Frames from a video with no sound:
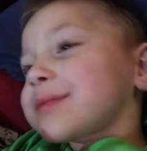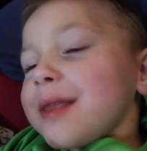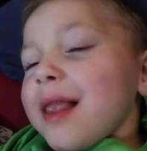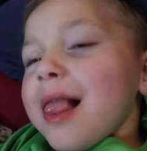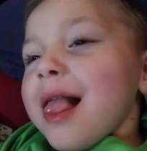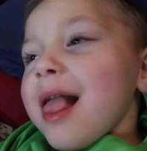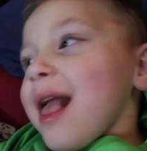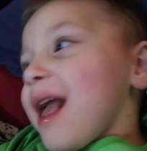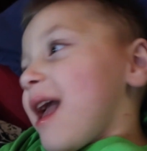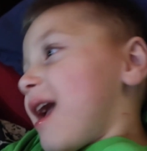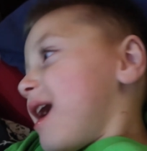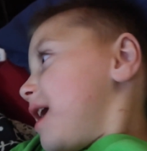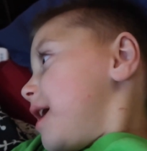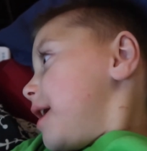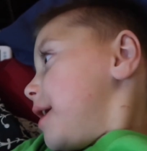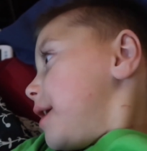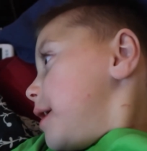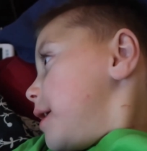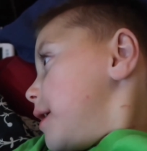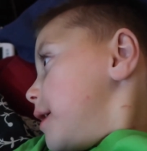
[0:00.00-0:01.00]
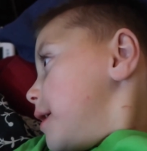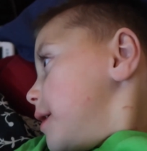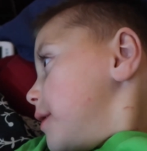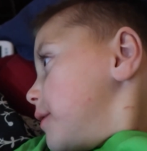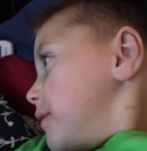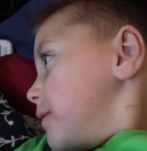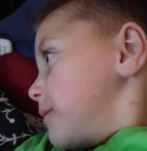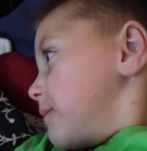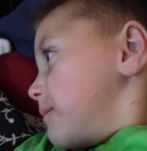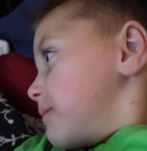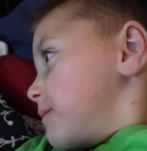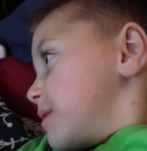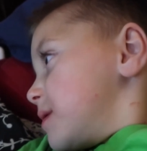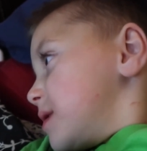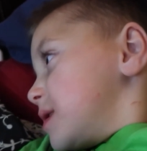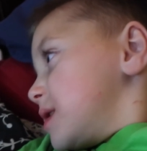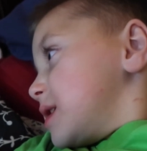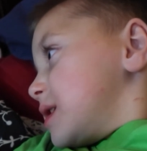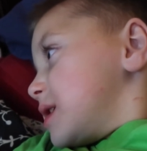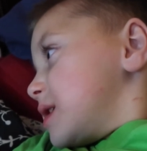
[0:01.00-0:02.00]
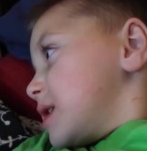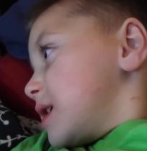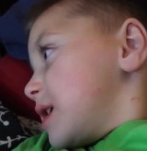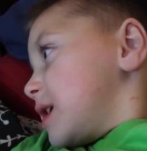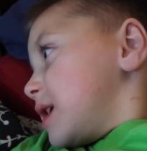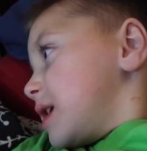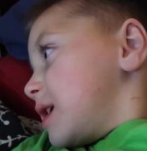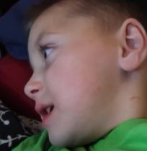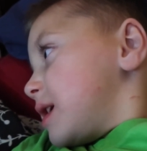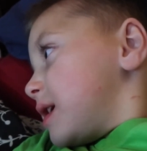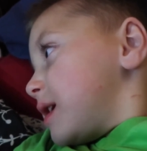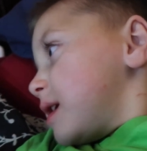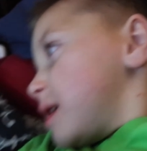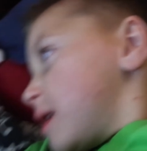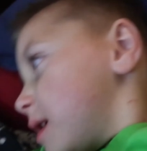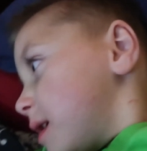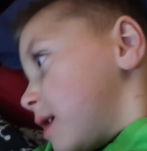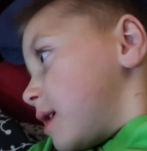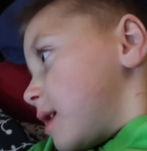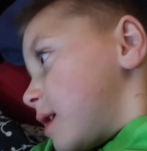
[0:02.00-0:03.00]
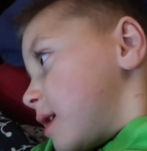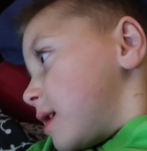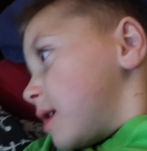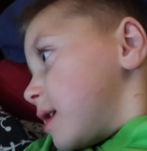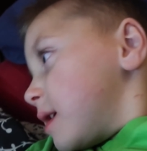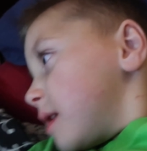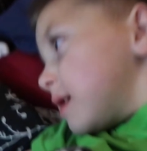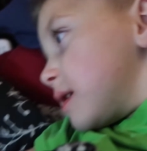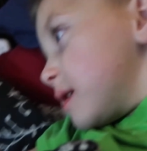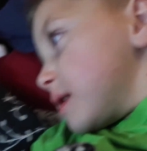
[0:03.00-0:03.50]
What are you doing? Playing. Huh? Did you